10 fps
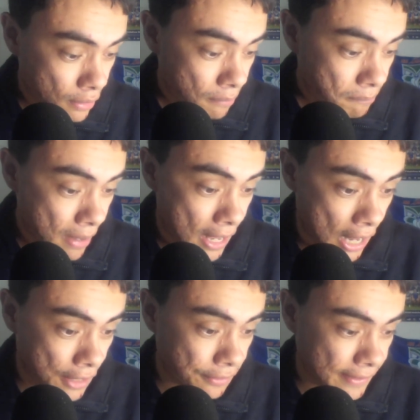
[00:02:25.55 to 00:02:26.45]
may
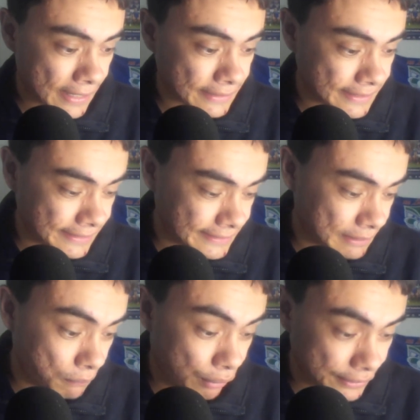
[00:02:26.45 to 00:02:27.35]
argue the case against some
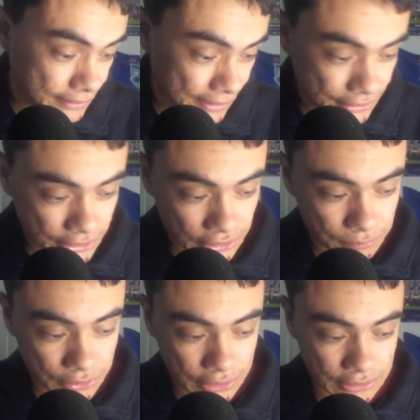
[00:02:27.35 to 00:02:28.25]
of my selections,
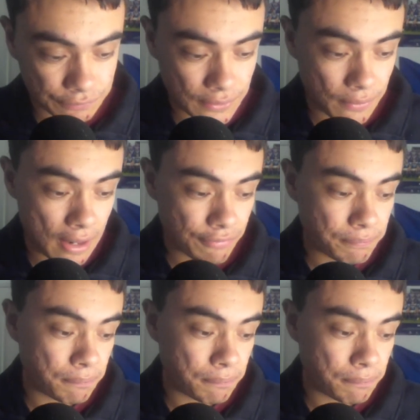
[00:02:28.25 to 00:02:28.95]
which is fair enough.